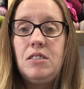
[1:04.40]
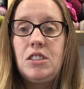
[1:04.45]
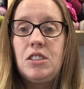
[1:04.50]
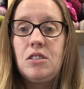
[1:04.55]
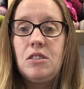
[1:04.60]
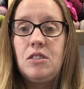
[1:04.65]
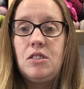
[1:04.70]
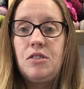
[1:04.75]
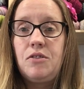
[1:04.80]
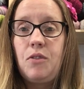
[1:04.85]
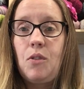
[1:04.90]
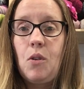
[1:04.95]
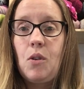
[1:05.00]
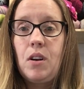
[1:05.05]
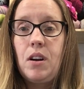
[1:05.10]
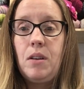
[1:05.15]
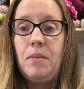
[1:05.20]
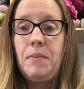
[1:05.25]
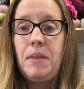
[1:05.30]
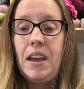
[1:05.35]
search
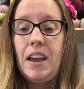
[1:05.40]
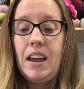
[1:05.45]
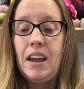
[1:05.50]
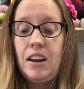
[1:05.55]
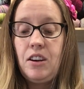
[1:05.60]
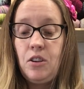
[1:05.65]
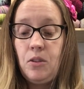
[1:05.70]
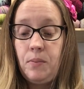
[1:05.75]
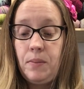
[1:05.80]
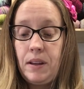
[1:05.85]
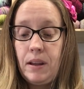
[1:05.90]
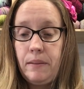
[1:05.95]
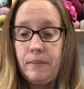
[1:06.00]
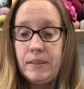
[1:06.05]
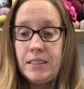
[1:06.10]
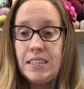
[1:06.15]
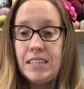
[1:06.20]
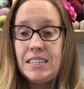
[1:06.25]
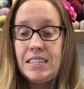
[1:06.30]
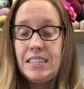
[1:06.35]
for them, and you'll be able
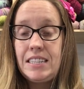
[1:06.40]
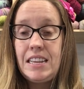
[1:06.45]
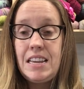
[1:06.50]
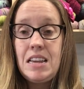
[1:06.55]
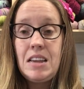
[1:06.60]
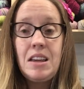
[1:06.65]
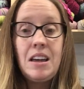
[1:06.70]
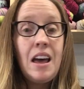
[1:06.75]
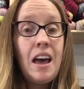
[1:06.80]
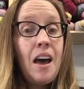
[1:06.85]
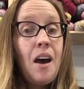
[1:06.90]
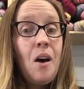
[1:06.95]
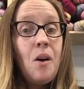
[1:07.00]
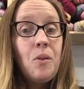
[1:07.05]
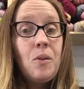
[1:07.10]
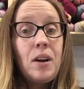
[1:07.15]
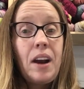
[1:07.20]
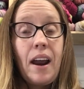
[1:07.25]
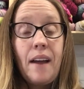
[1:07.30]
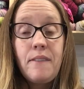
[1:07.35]
to see
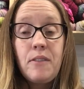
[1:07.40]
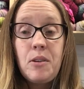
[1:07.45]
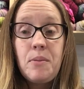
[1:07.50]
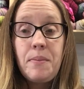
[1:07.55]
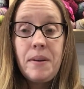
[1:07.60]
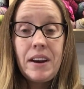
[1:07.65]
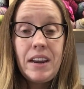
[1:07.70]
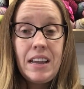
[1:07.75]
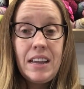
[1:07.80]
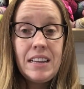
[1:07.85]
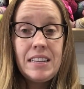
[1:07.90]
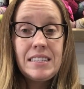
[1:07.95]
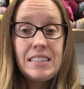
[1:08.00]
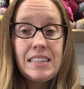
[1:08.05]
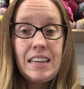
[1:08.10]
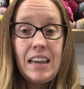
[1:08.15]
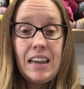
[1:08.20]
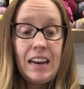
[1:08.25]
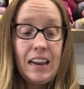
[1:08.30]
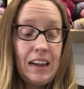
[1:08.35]
what everybody is
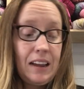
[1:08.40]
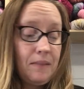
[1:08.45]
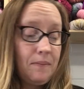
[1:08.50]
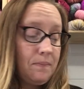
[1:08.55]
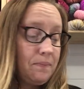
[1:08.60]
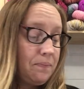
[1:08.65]
getting.